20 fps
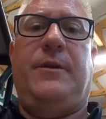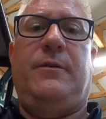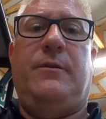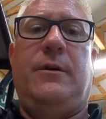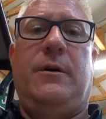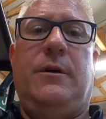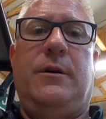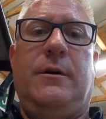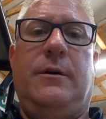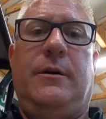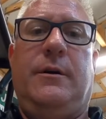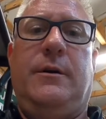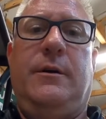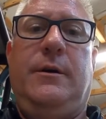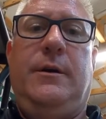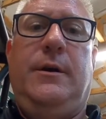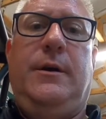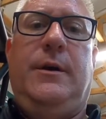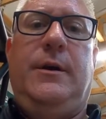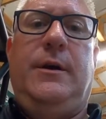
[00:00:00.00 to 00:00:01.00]
the
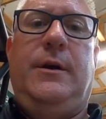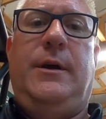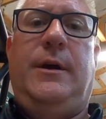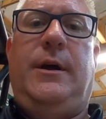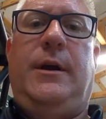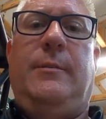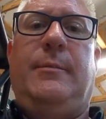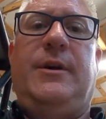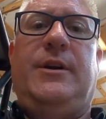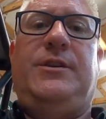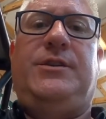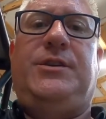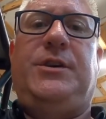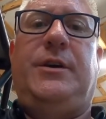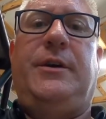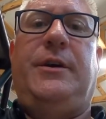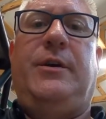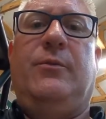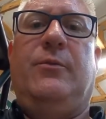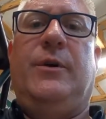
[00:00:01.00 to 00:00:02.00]
crawler, and I'm going to
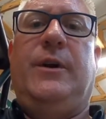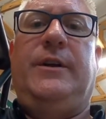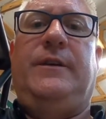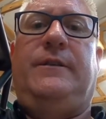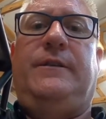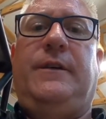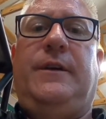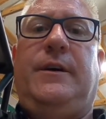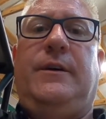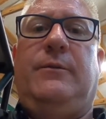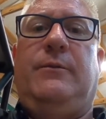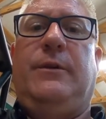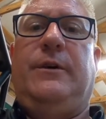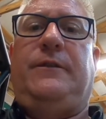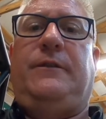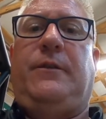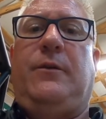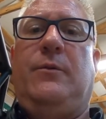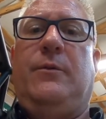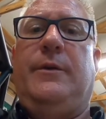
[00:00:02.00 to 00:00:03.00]
show you
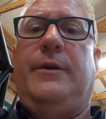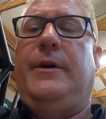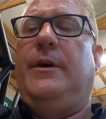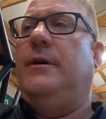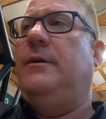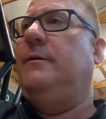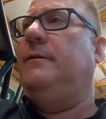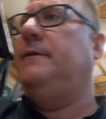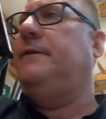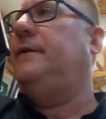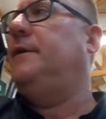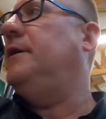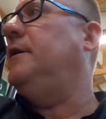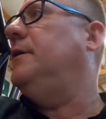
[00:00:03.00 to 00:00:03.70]
what's going on.